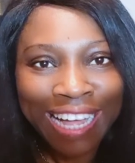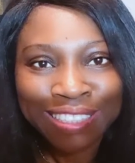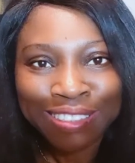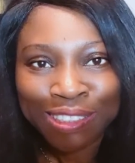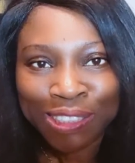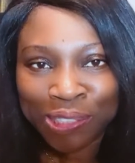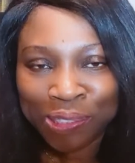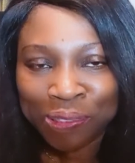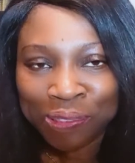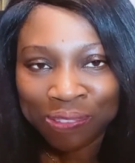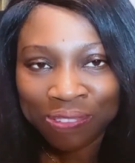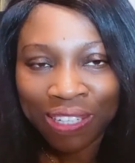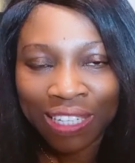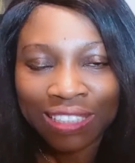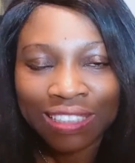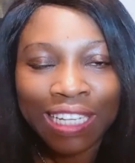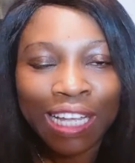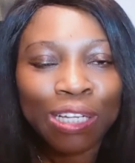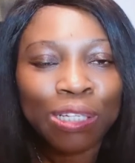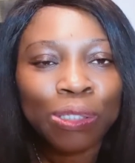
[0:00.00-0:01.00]
and
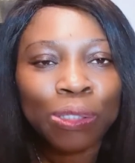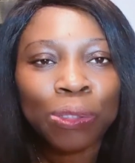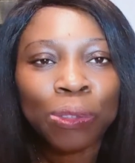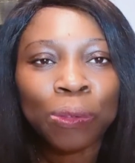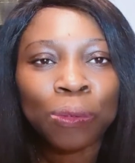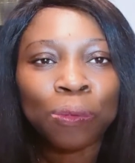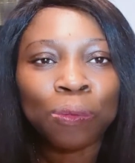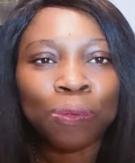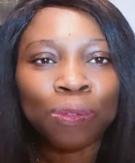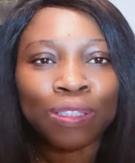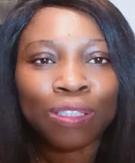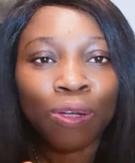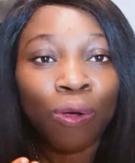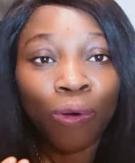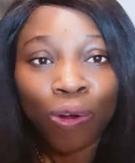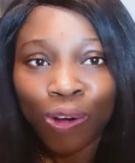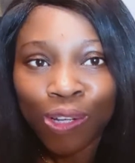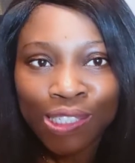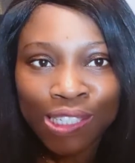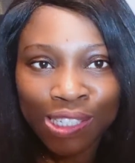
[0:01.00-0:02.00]
children, then the
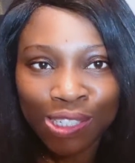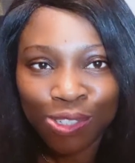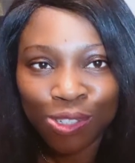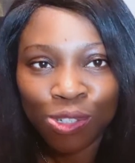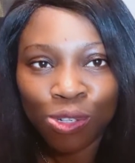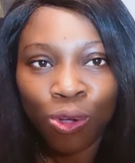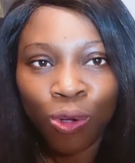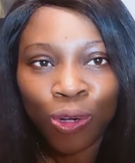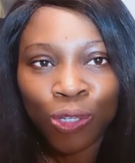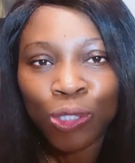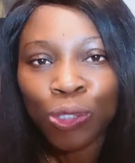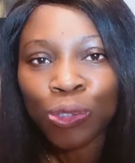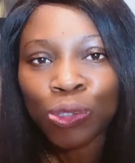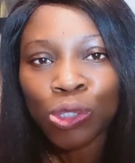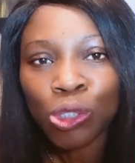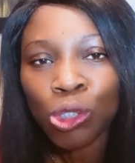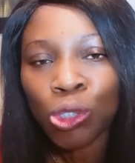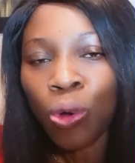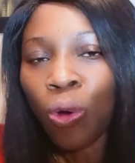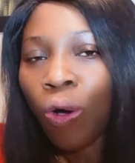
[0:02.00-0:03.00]
onus is on you
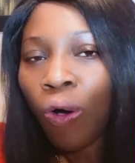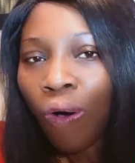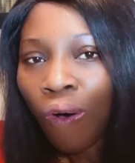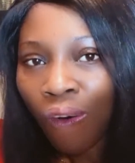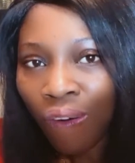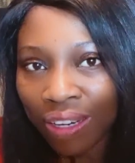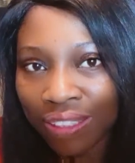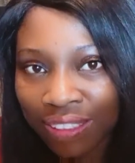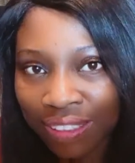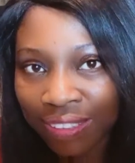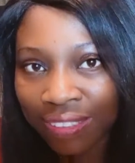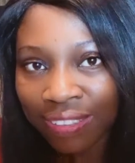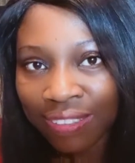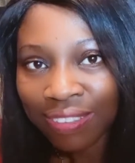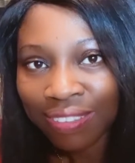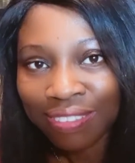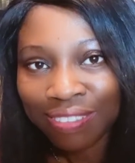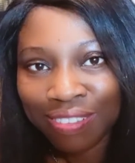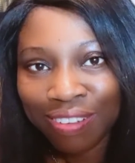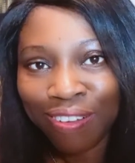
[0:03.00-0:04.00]
to show other
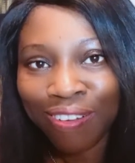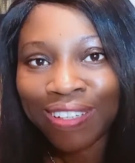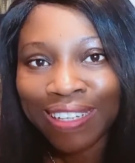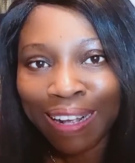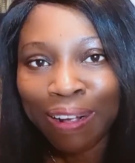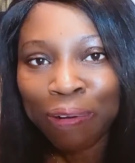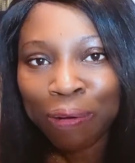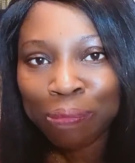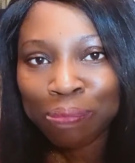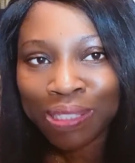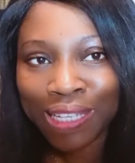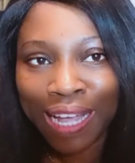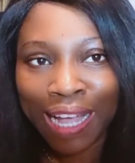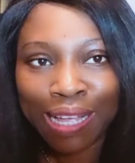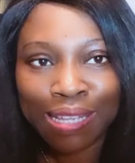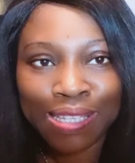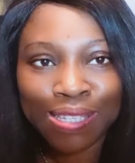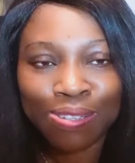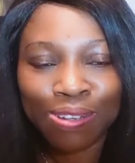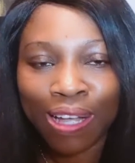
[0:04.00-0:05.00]
home
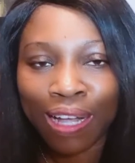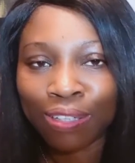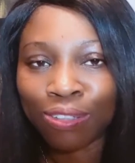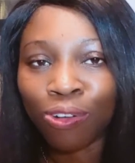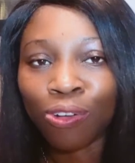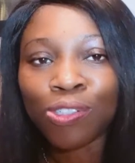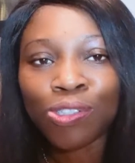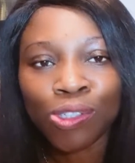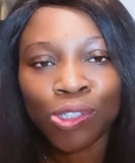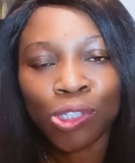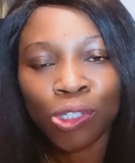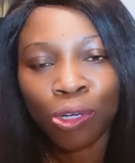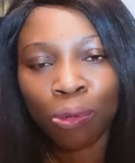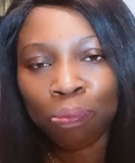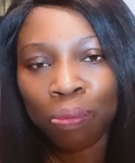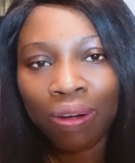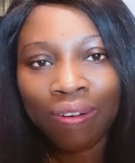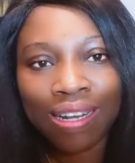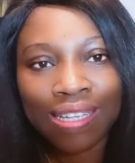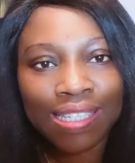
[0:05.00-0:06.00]
ties. You can also show your
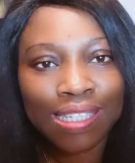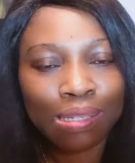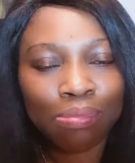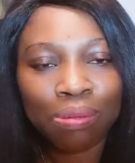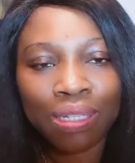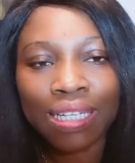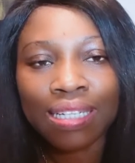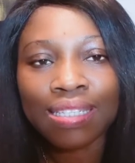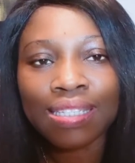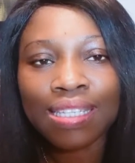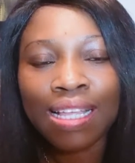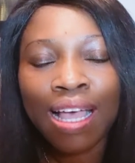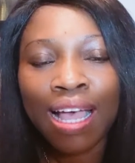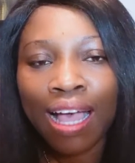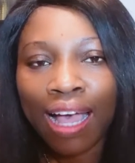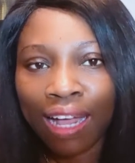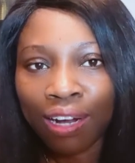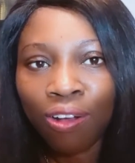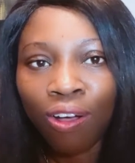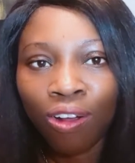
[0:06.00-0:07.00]
parents, siblings,
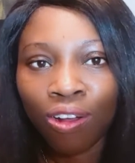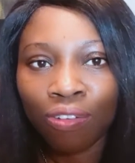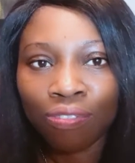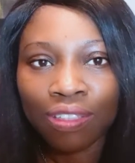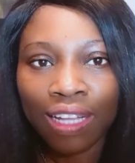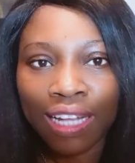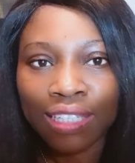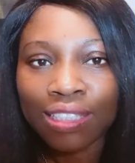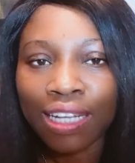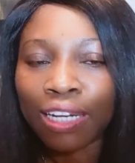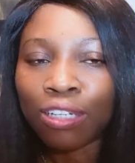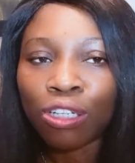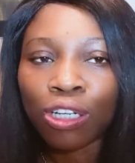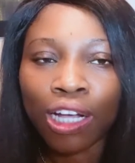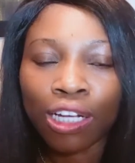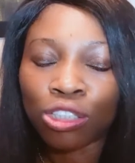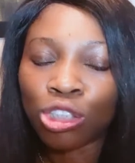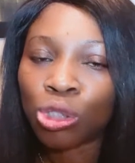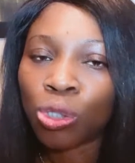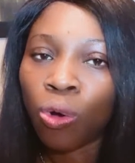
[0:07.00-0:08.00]
and all of that, and you
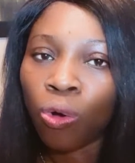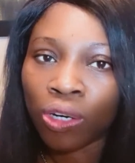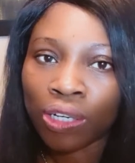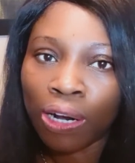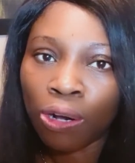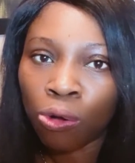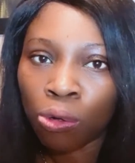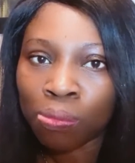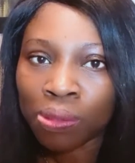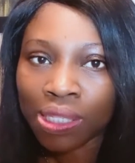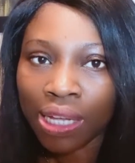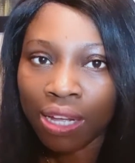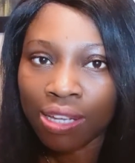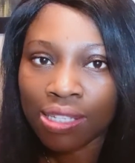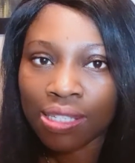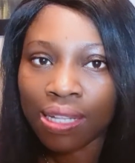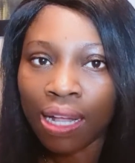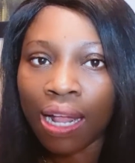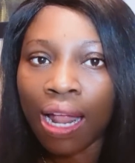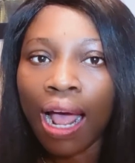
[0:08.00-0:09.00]
can show other home
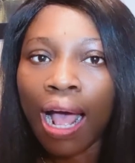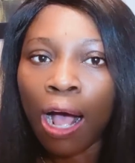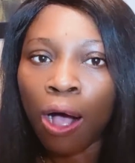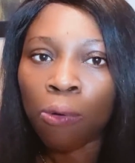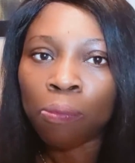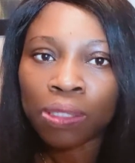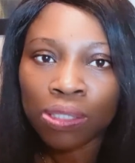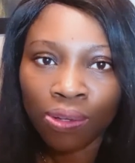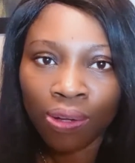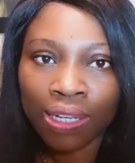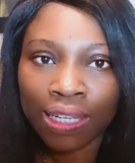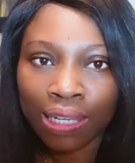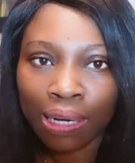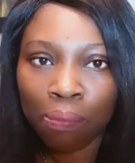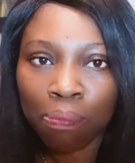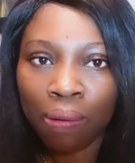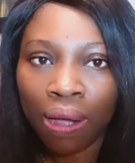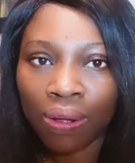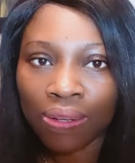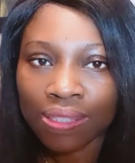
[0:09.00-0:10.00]
ties that I'll be talking
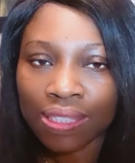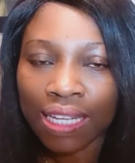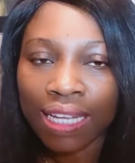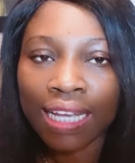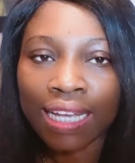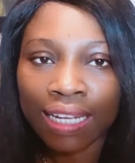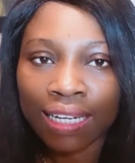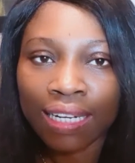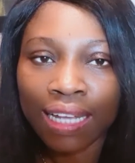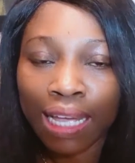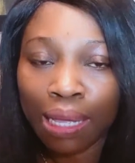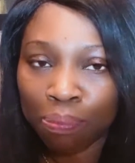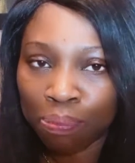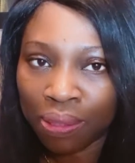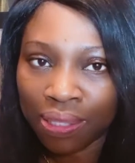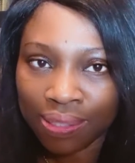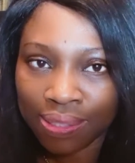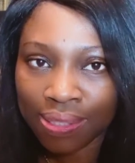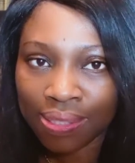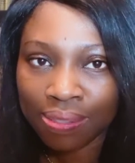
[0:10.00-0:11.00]
about in a
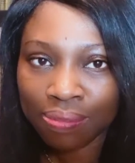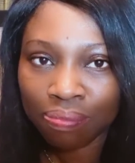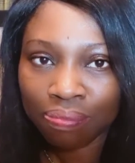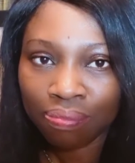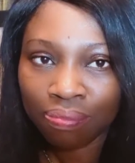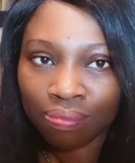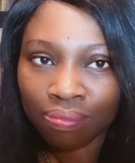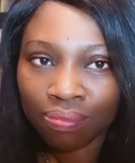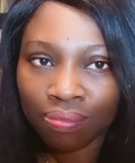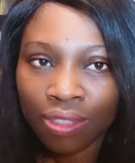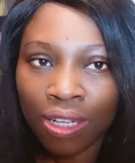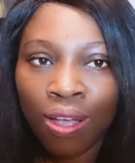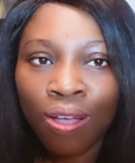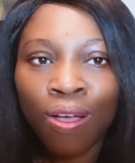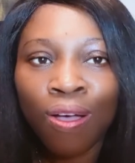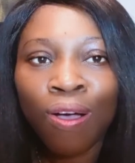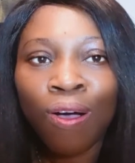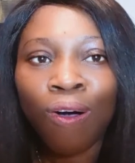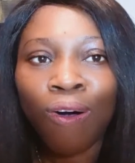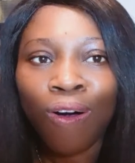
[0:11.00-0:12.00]
bit.
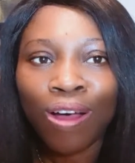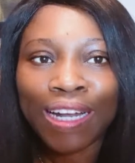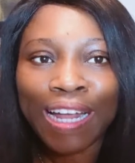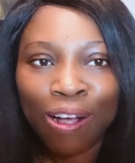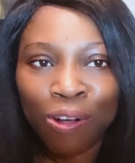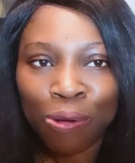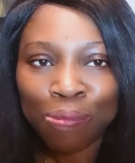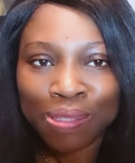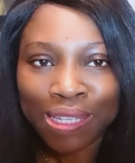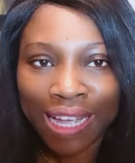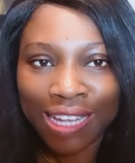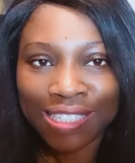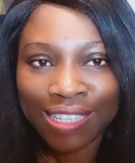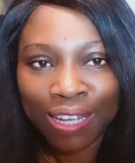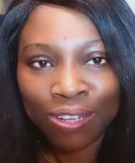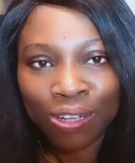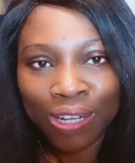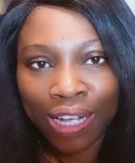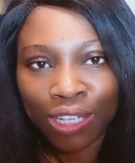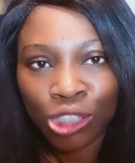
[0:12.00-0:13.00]
Other home ties
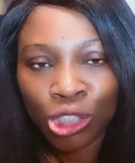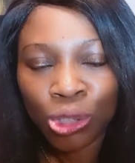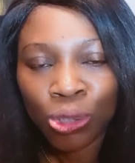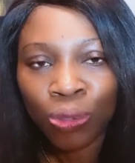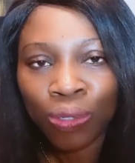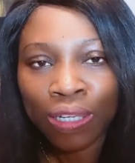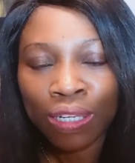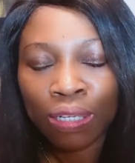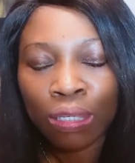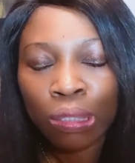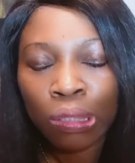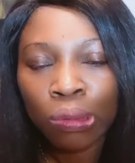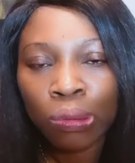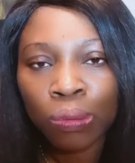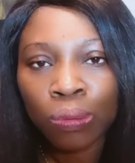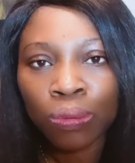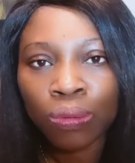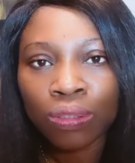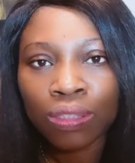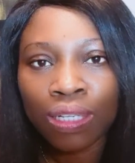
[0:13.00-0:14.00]
that you can show
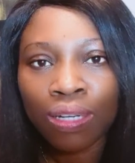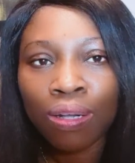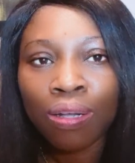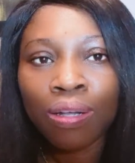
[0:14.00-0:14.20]
include